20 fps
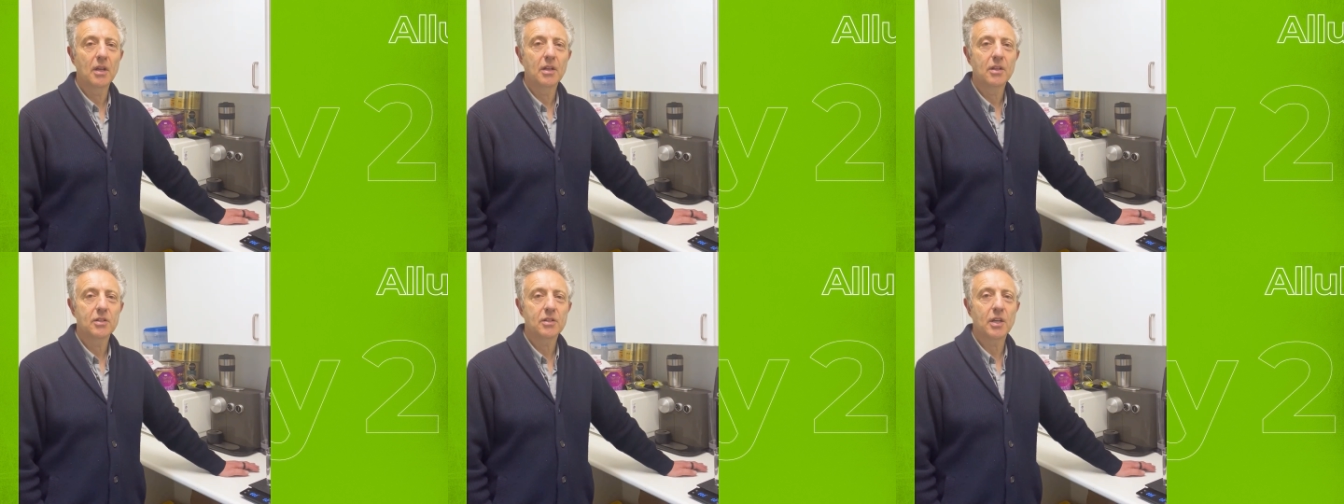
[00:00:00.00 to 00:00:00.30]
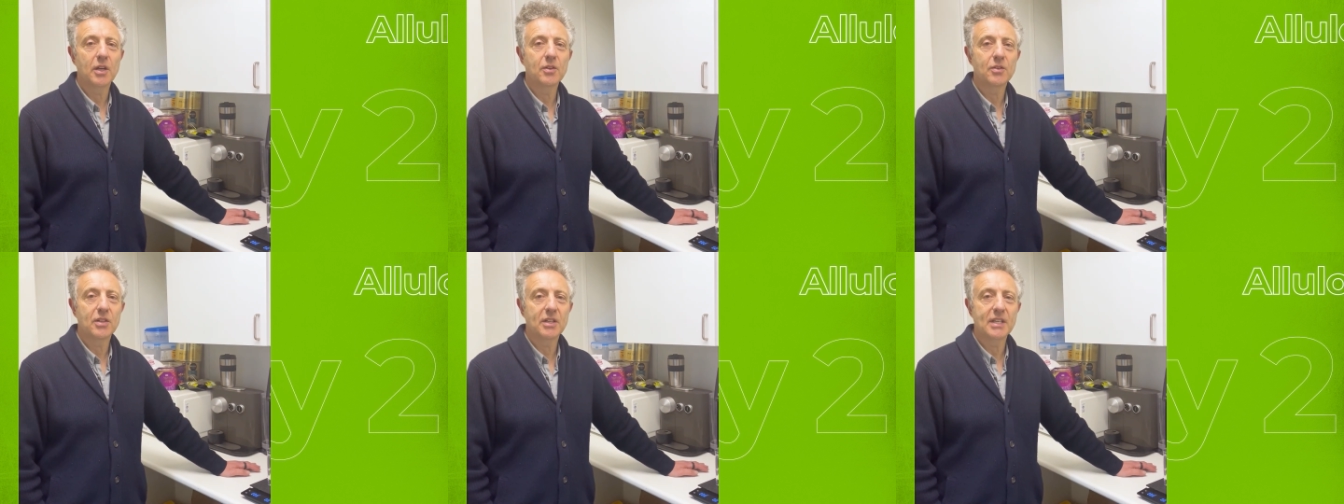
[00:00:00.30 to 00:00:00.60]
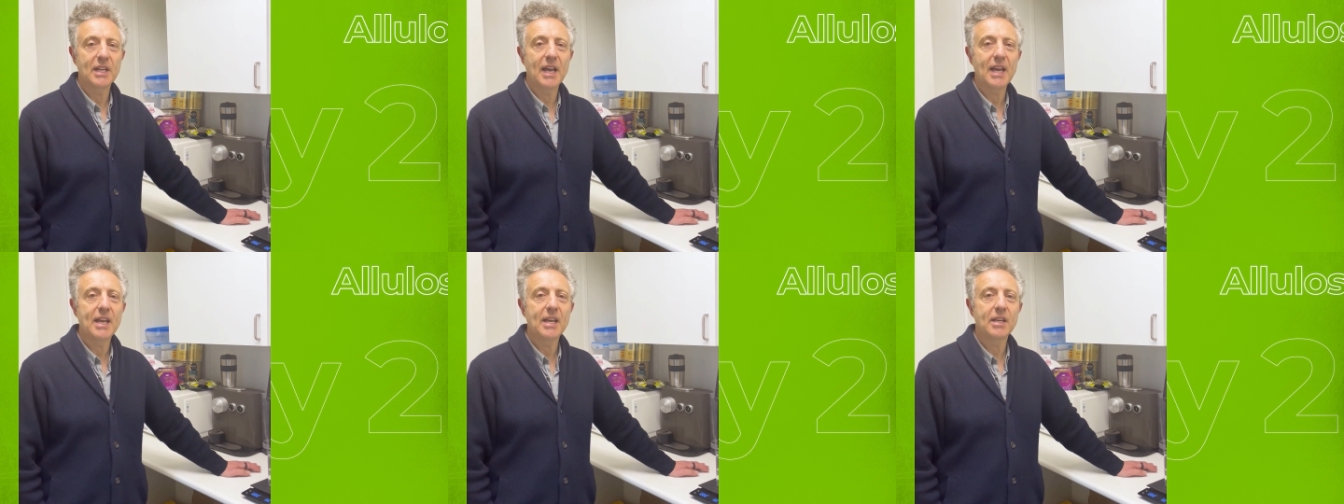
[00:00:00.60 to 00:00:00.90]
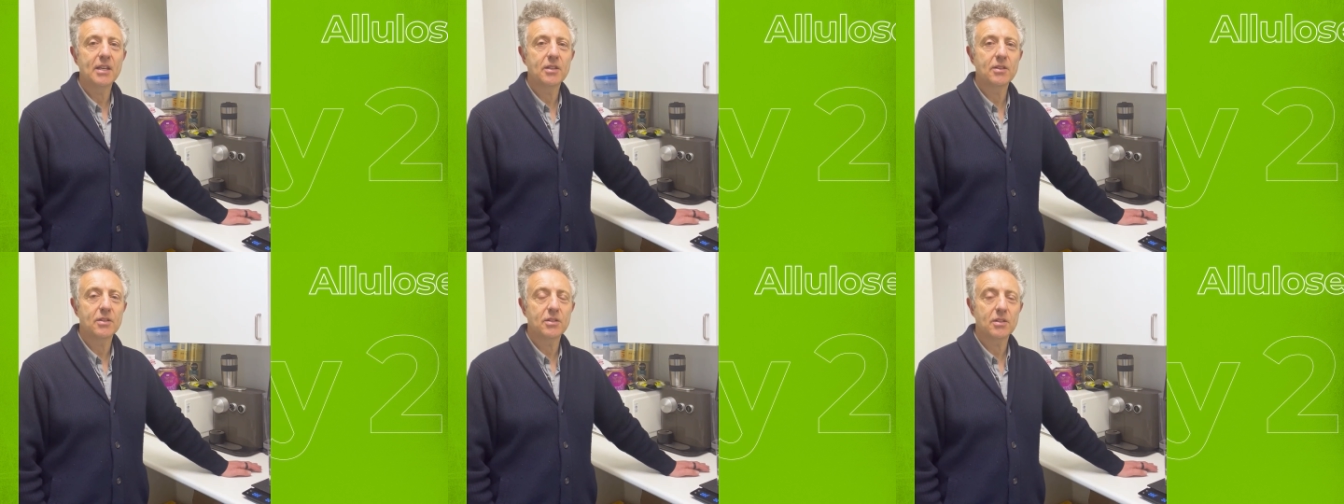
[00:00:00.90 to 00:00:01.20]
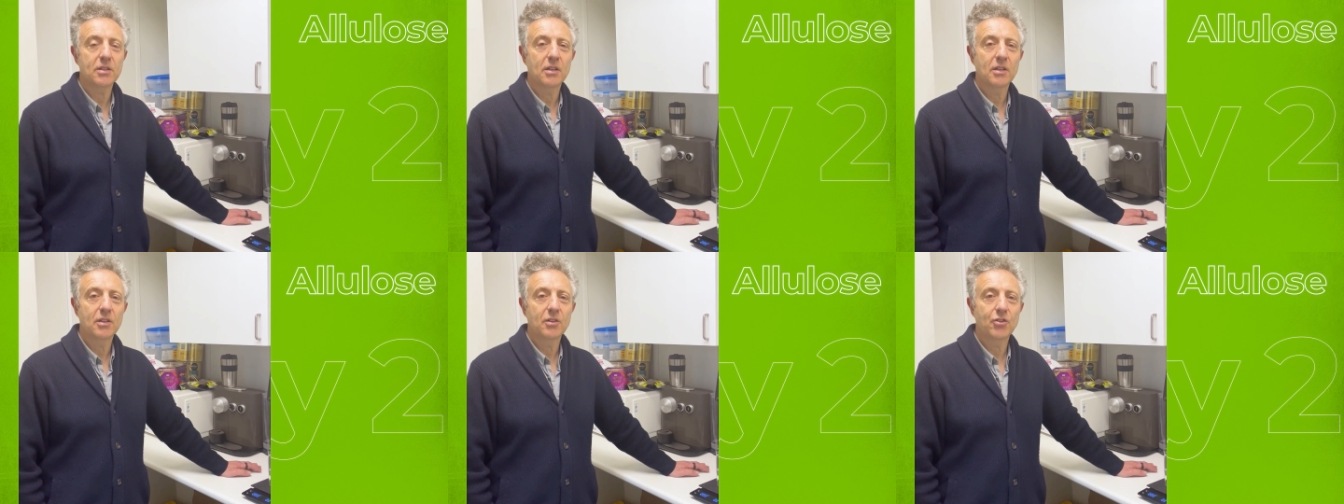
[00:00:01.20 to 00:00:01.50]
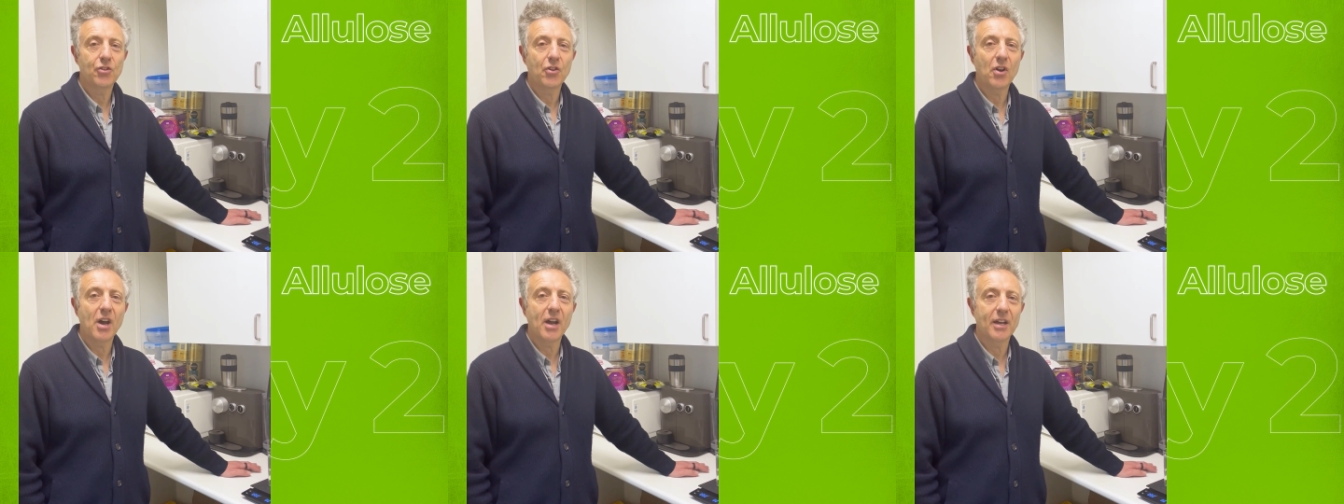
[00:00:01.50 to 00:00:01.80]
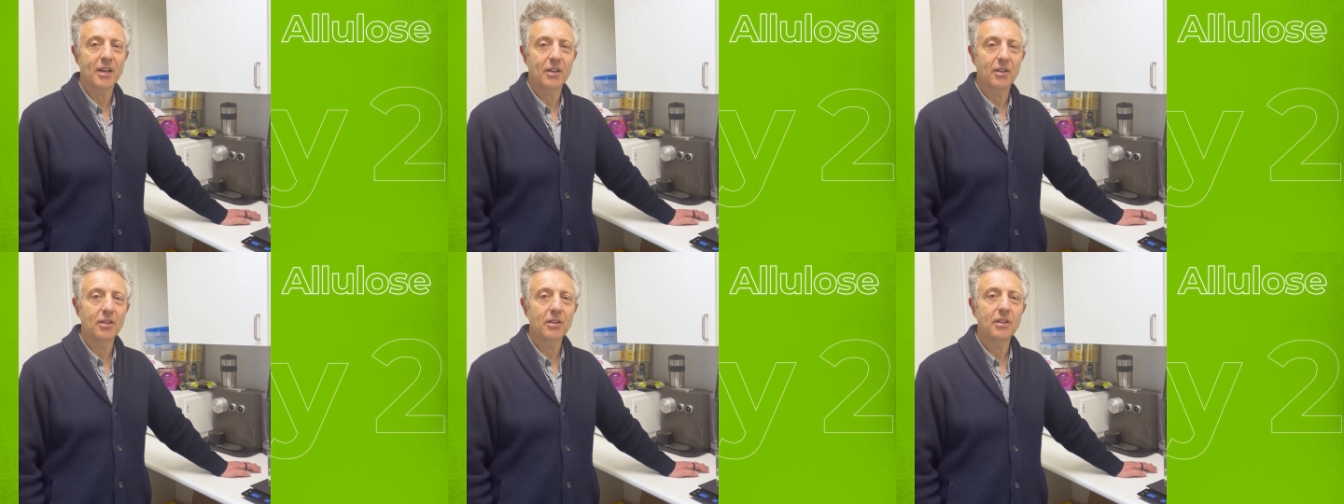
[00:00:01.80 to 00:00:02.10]
So today's
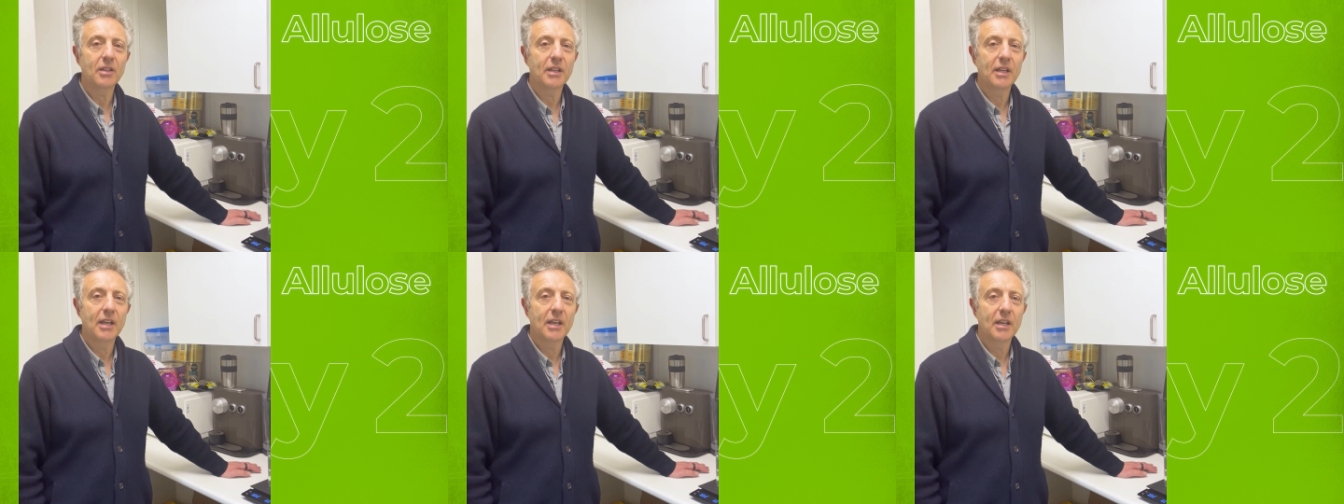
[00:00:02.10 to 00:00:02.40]
trial